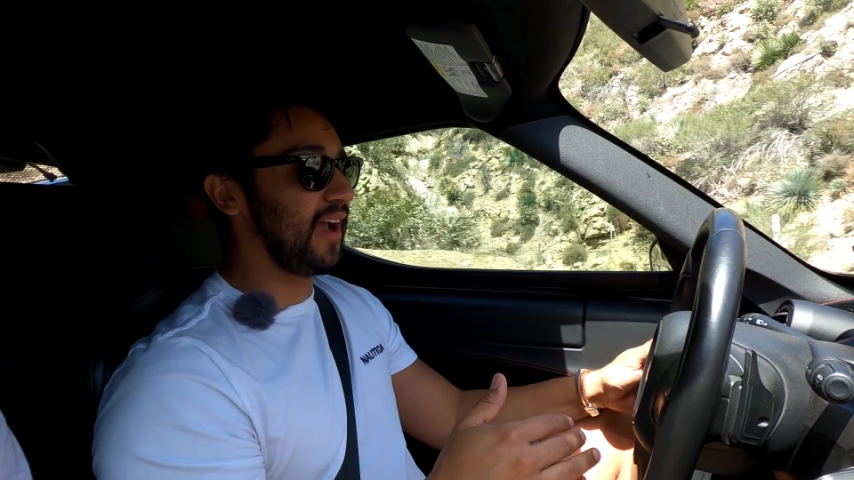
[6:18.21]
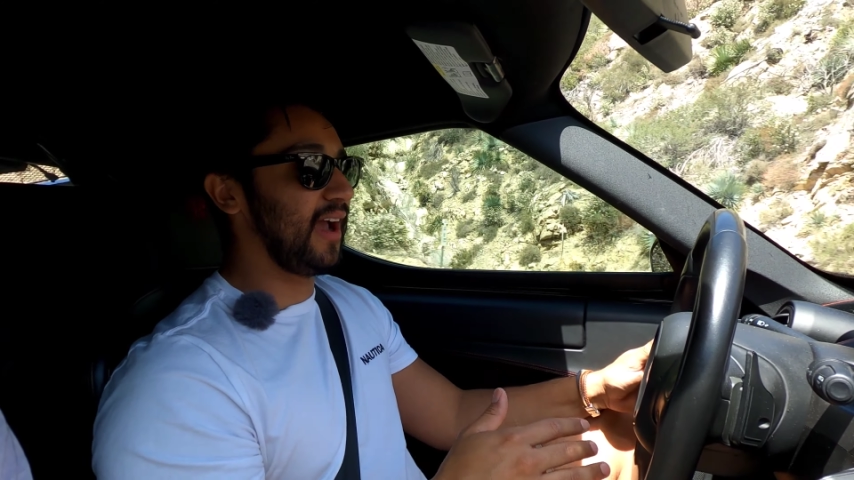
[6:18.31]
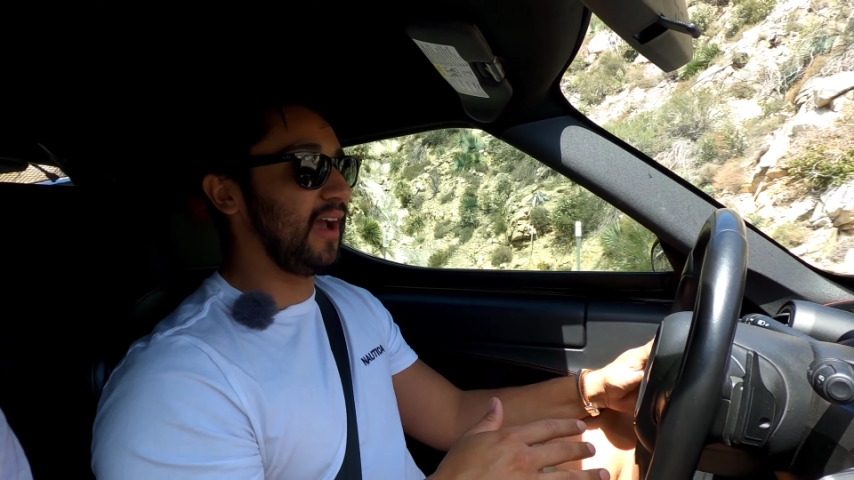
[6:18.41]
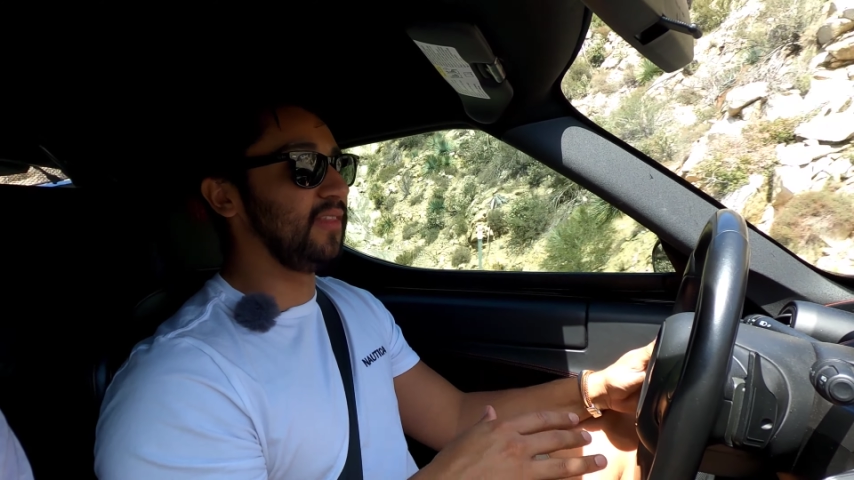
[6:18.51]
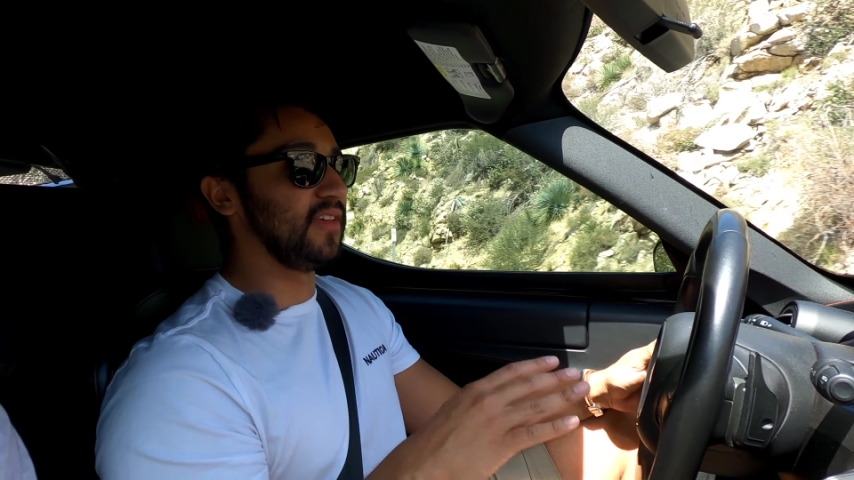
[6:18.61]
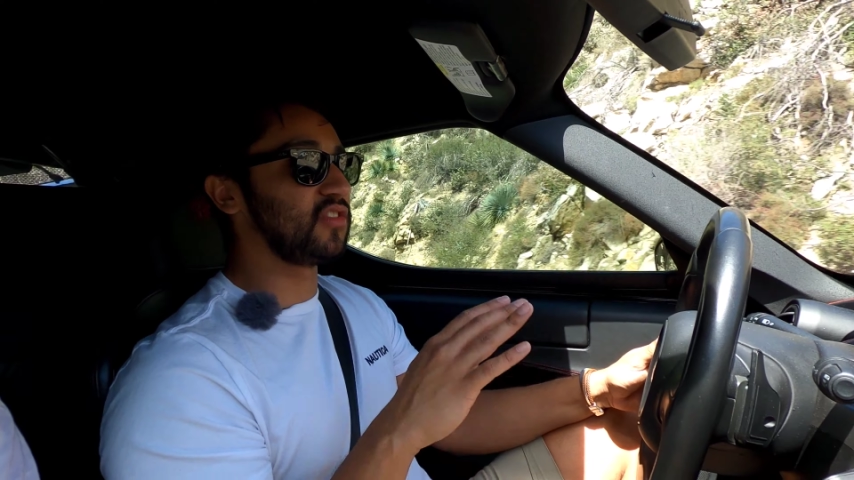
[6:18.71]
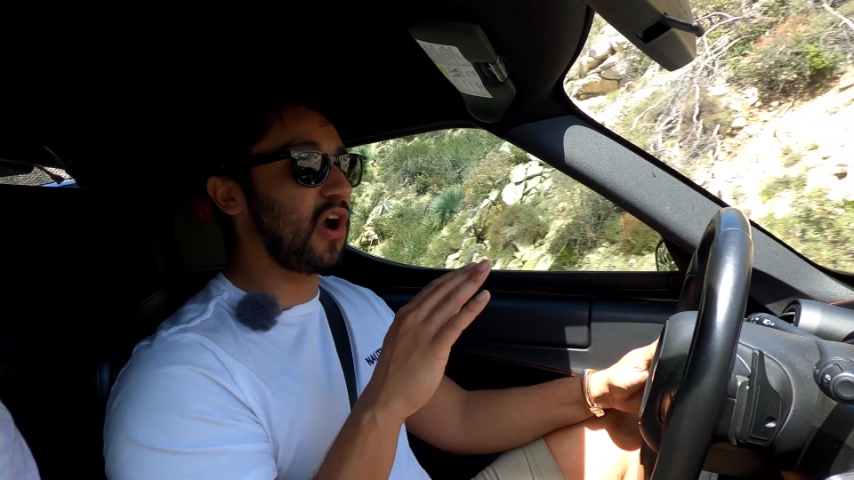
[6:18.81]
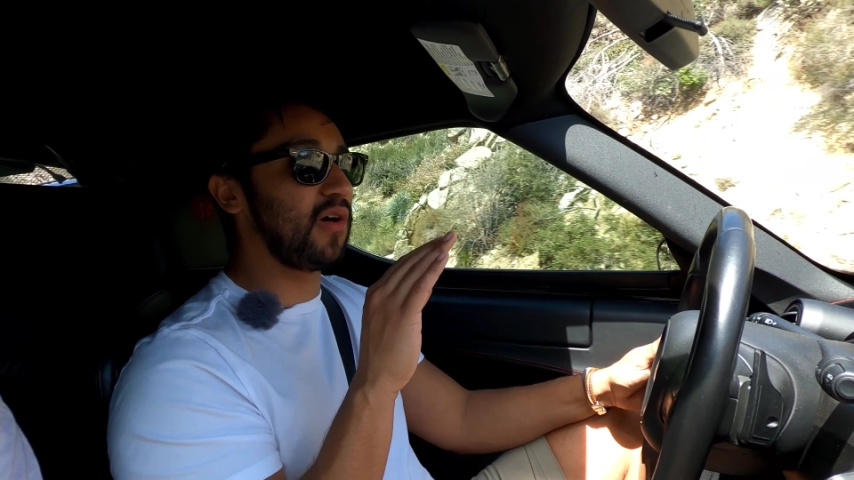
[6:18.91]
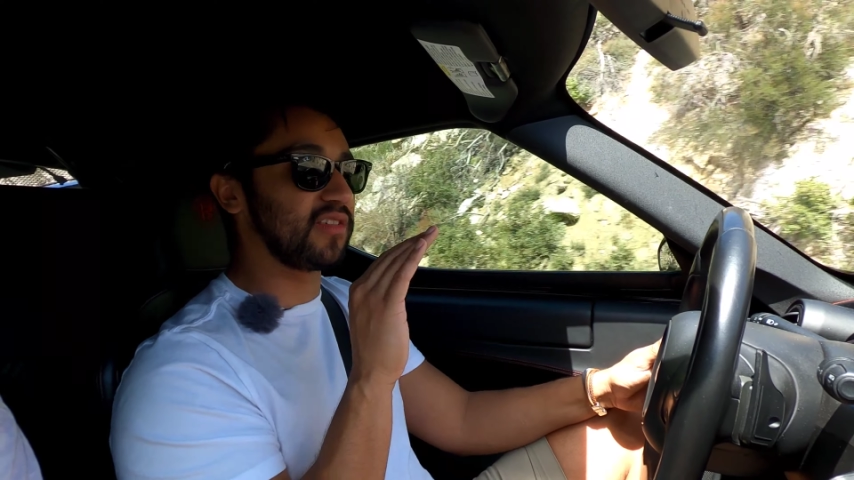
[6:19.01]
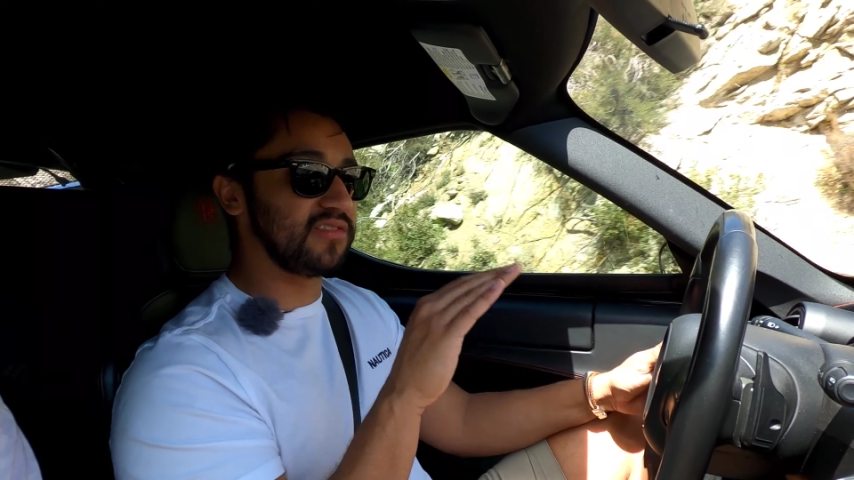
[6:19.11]
and this
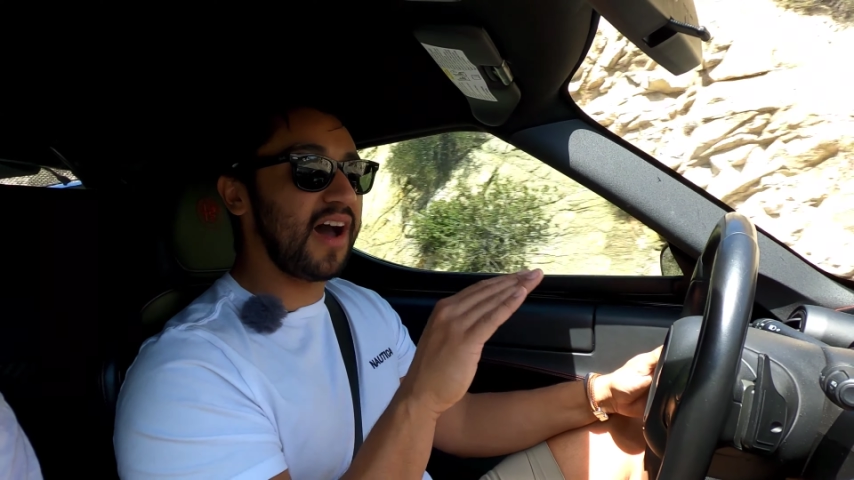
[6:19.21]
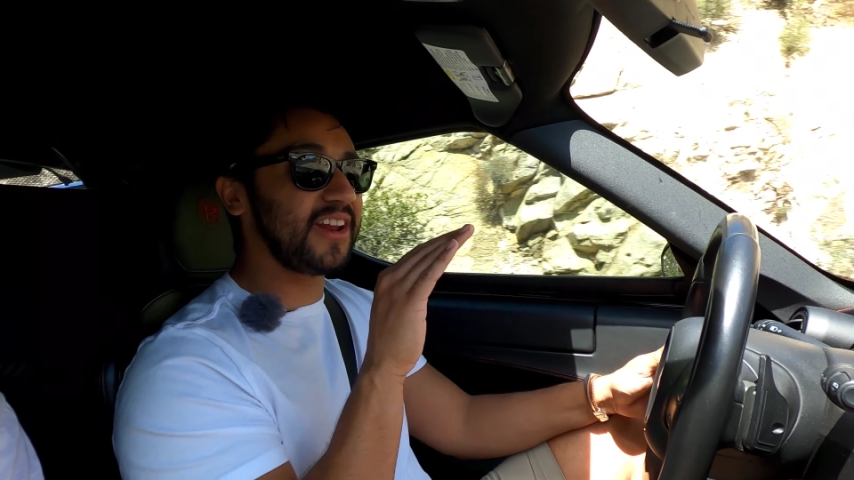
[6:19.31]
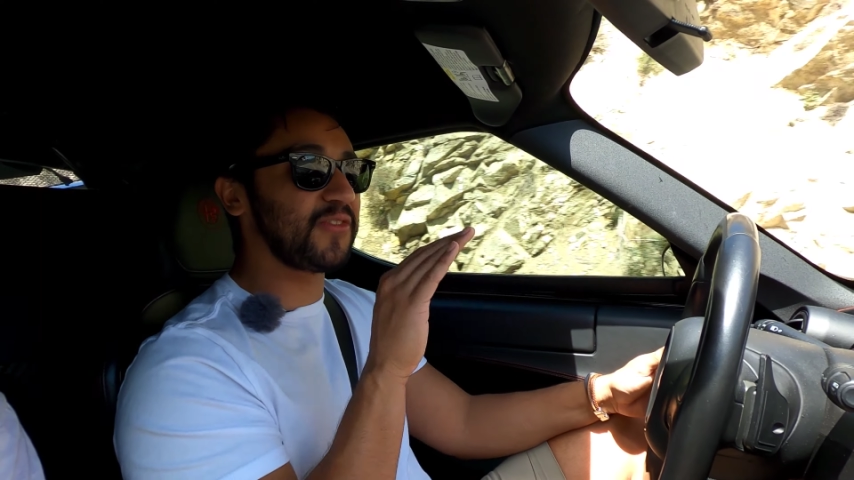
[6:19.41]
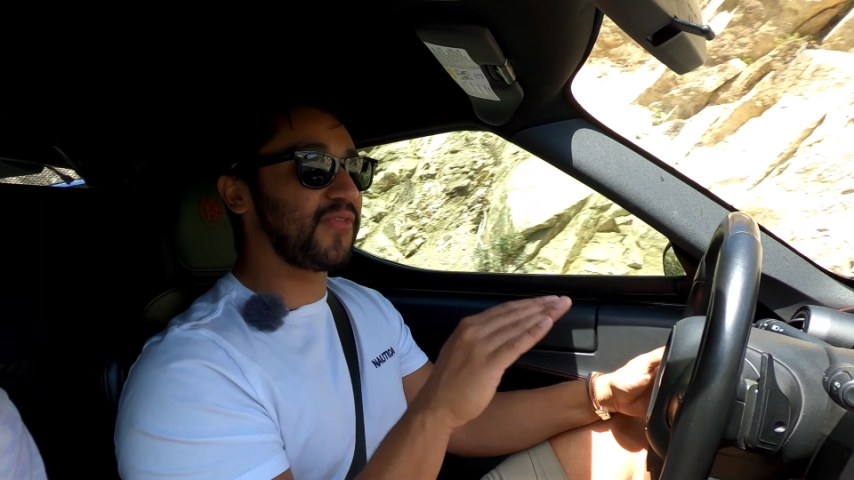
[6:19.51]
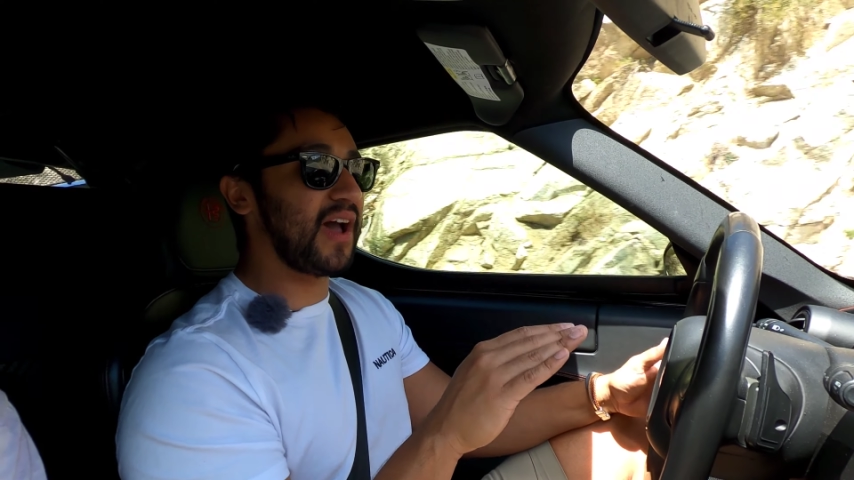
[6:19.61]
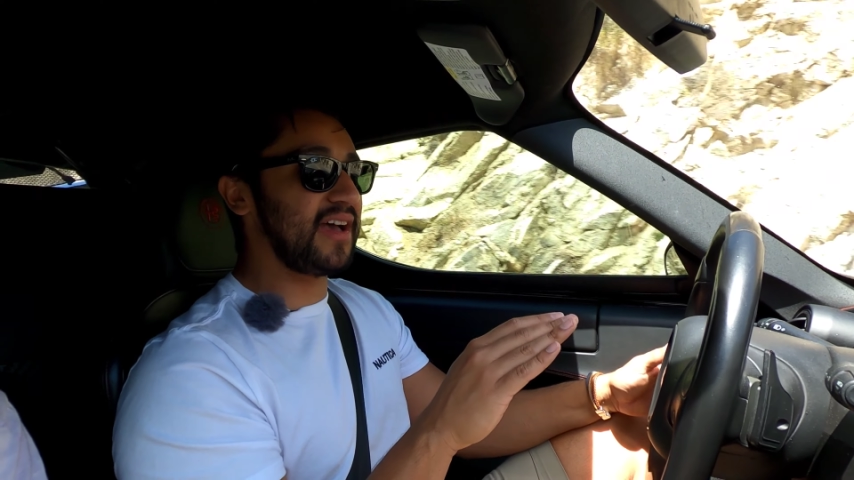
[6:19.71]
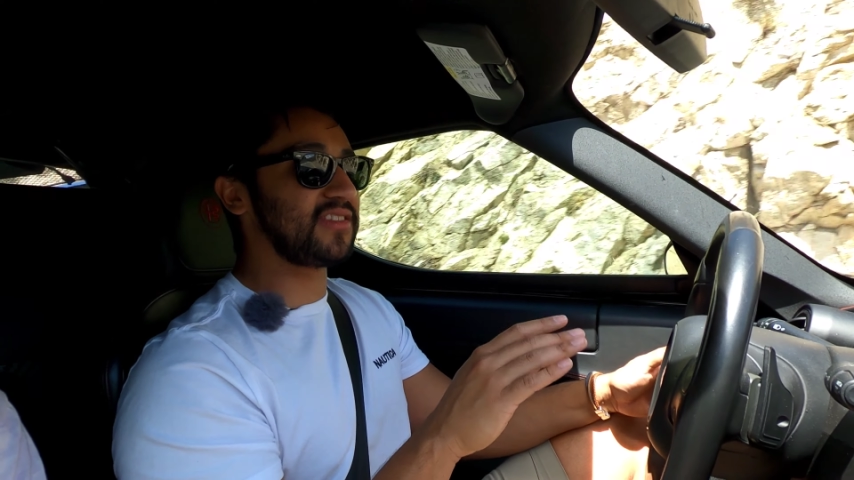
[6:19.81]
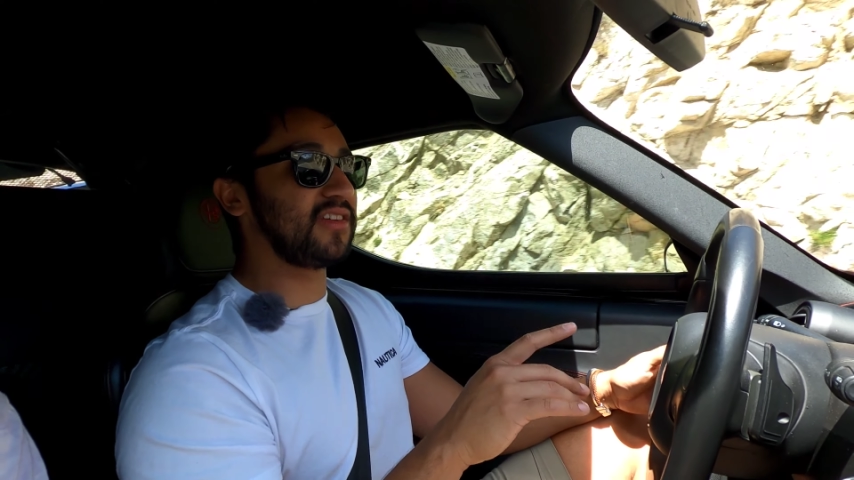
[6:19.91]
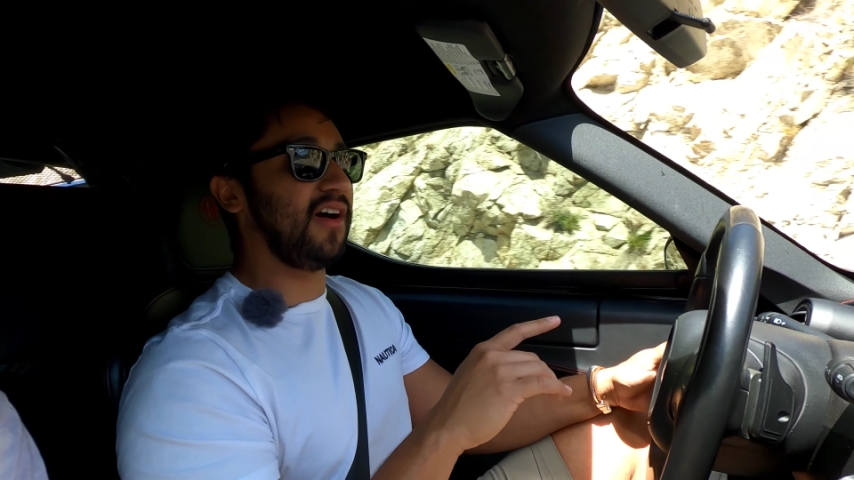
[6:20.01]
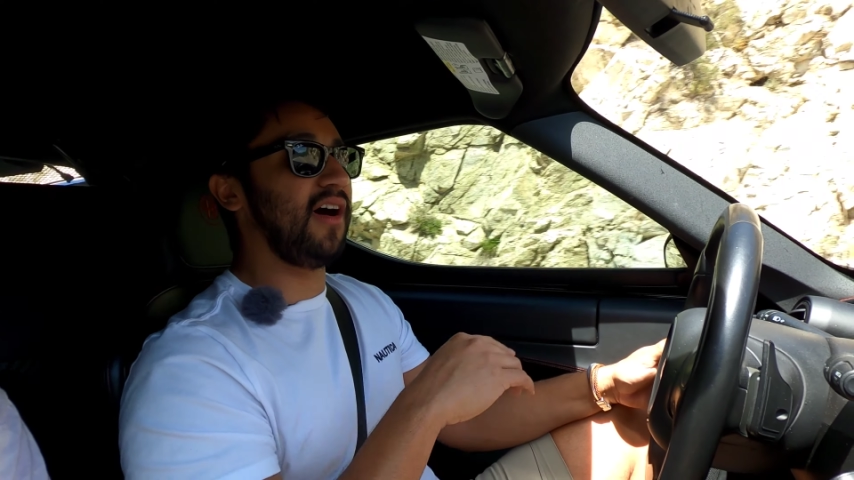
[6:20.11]
car is not as fast